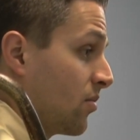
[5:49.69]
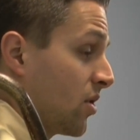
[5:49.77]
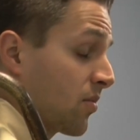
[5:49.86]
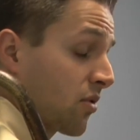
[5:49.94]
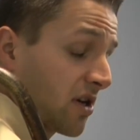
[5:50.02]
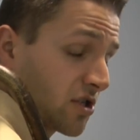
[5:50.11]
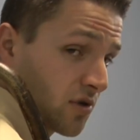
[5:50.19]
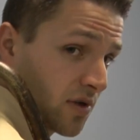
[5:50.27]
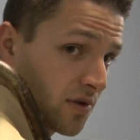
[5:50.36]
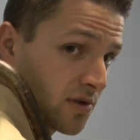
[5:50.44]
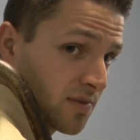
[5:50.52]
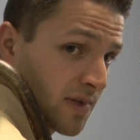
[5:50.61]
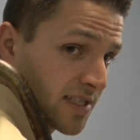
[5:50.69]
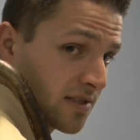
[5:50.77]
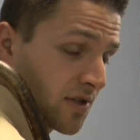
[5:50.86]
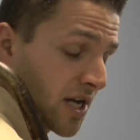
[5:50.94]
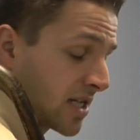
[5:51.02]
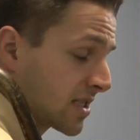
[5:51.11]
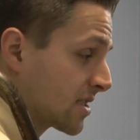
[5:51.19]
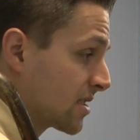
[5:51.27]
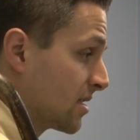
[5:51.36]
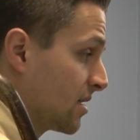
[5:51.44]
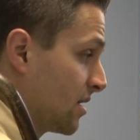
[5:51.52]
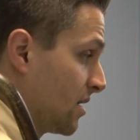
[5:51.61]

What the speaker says: Put pressure on those muscle knots